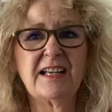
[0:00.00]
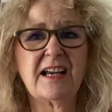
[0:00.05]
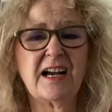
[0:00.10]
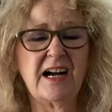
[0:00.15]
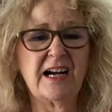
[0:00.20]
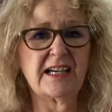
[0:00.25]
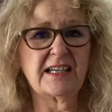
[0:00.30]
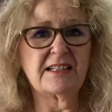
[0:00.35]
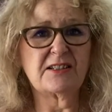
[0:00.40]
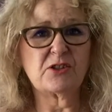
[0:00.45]

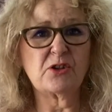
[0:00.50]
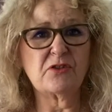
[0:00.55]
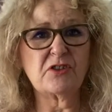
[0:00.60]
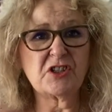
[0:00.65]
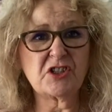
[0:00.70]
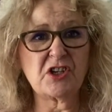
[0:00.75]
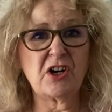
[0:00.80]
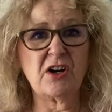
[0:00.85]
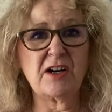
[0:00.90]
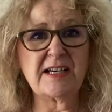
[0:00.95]
I took the
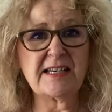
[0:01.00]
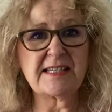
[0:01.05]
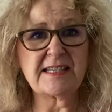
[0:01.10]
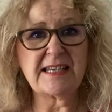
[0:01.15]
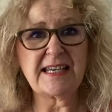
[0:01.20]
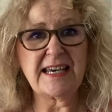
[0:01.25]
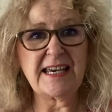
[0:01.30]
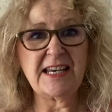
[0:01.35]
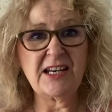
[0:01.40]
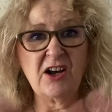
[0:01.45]
ties
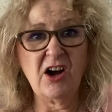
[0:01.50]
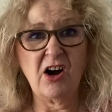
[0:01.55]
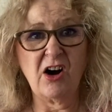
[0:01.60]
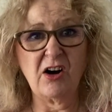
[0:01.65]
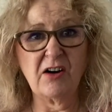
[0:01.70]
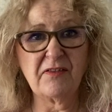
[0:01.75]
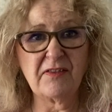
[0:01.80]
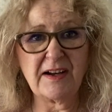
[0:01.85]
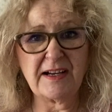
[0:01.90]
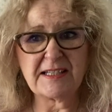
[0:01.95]
in
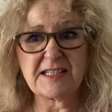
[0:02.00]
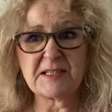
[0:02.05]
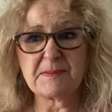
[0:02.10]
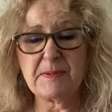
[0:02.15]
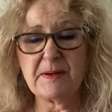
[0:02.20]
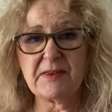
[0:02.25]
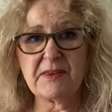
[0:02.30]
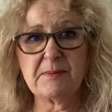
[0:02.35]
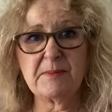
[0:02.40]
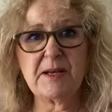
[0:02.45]
half. I
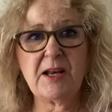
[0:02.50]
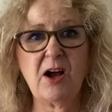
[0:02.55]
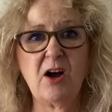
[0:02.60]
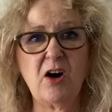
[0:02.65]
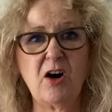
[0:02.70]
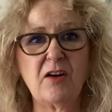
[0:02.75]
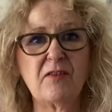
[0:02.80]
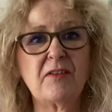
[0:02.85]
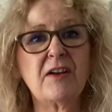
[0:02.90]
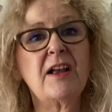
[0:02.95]
split them in
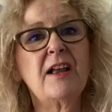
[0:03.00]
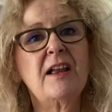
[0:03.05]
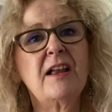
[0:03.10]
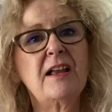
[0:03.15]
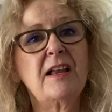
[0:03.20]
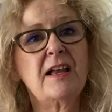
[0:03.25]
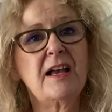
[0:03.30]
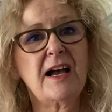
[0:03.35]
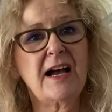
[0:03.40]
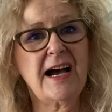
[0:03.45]
half,
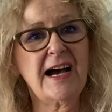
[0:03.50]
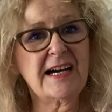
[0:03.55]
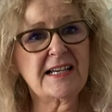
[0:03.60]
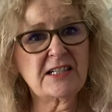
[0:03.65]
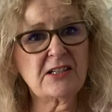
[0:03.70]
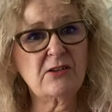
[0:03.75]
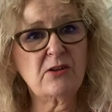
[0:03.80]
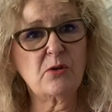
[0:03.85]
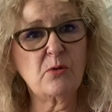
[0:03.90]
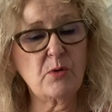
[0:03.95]
had a
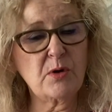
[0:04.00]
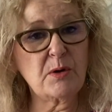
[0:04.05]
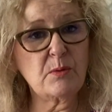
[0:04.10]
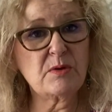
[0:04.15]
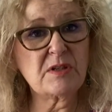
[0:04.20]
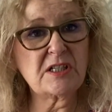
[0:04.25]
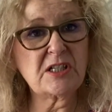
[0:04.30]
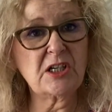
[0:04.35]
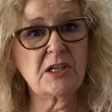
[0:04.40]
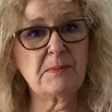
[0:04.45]
look what it
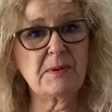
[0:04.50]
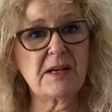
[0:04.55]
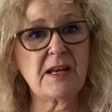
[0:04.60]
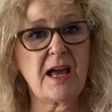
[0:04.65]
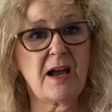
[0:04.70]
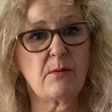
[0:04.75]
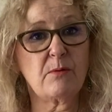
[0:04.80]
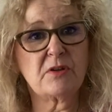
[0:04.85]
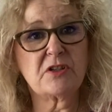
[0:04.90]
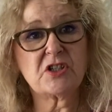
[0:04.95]
was going to be
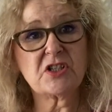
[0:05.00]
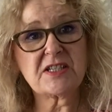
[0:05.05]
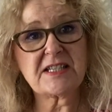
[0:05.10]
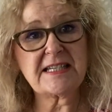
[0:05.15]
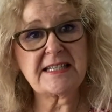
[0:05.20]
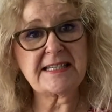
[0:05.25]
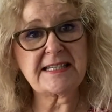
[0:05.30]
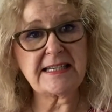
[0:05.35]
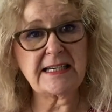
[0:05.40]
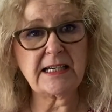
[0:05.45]
like with just a
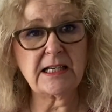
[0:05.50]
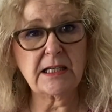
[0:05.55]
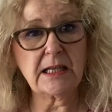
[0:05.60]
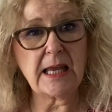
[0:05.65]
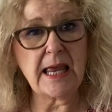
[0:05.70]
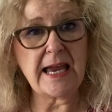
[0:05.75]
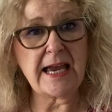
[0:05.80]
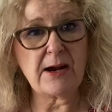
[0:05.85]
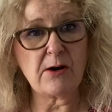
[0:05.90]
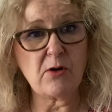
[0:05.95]
single
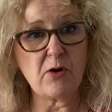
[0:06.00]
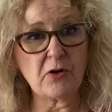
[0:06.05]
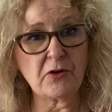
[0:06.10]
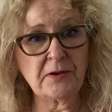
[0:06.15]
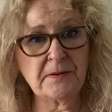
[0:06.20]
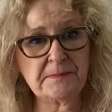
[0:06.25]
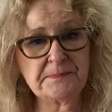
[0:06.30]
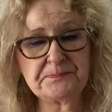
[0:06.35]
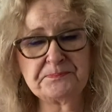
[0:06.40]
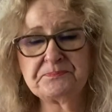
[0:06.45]
layer
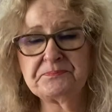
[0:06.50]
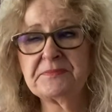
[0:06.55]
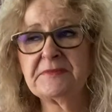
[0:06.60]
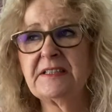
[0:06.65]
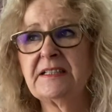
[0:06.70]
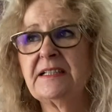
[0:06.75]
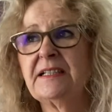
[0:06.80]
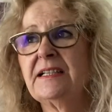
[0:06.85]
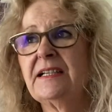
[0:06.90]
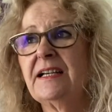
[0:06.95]
on,
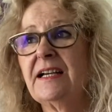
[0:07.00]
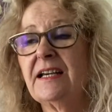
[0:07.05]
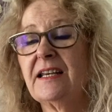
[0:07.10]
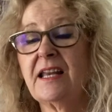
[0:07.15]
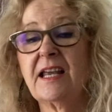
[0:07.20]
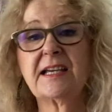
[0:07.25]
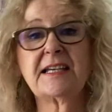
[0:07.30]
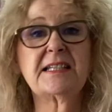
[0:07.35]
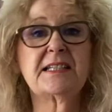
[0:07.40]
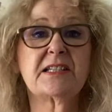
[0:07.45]

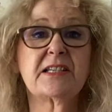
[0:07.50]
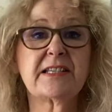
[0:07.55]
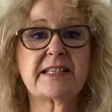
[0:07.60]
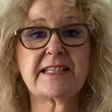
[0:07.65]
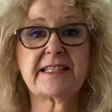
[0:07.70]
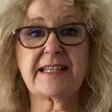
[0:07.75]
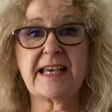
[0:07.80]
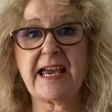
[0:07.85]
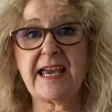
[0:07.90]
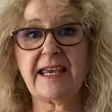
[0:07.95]
like it does
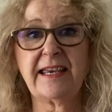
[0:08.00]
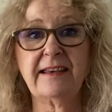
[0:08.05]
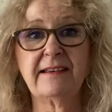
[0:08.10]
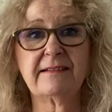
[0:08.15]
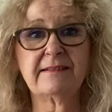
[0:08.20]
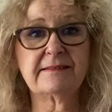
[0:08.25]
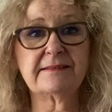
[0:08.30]
say.